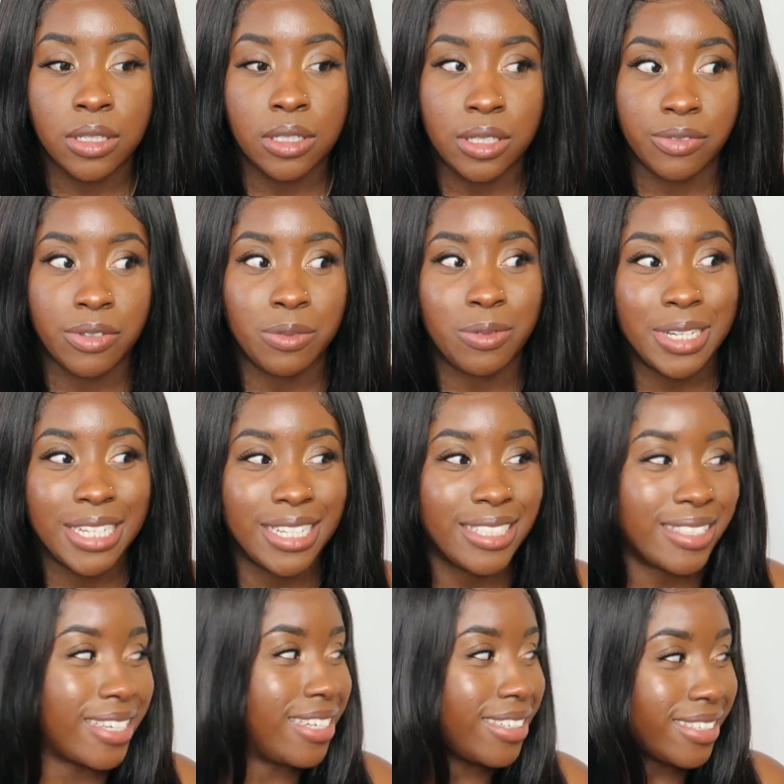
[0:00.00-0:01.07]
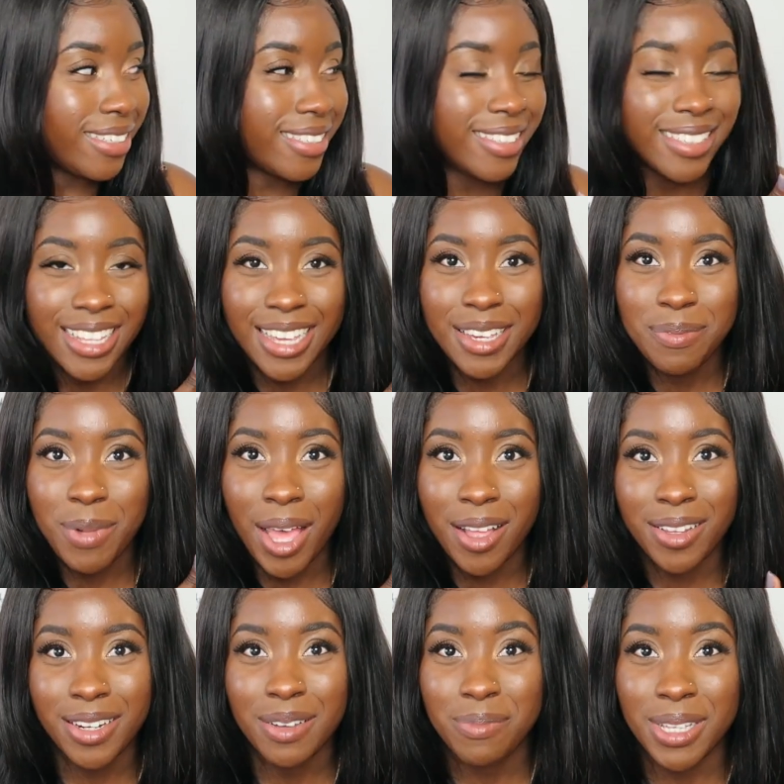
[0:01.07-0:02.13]
different wigs just
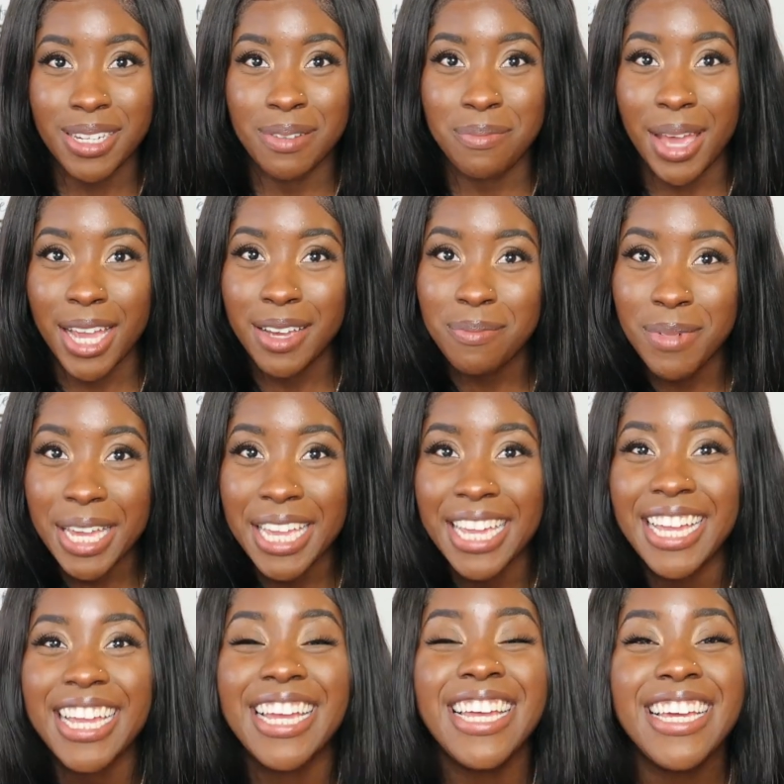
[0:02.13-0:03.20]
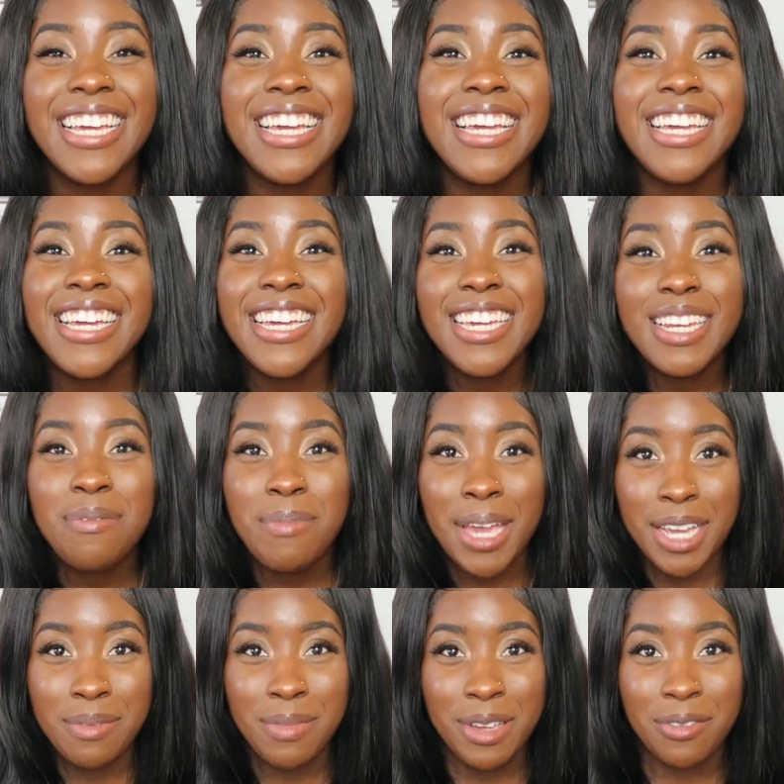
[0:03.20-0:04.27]
piled up in the back of
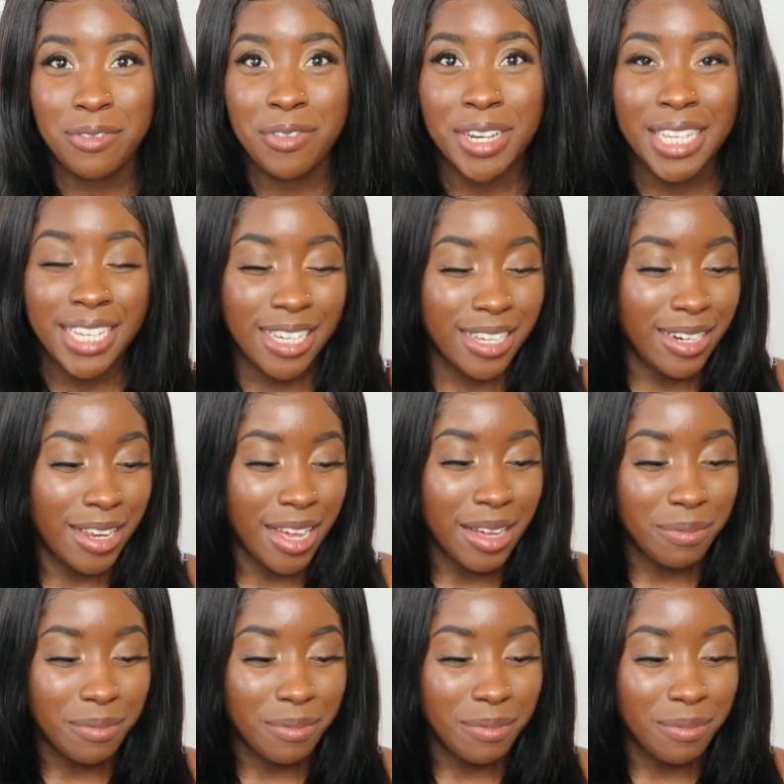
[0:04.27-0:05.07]
my freaking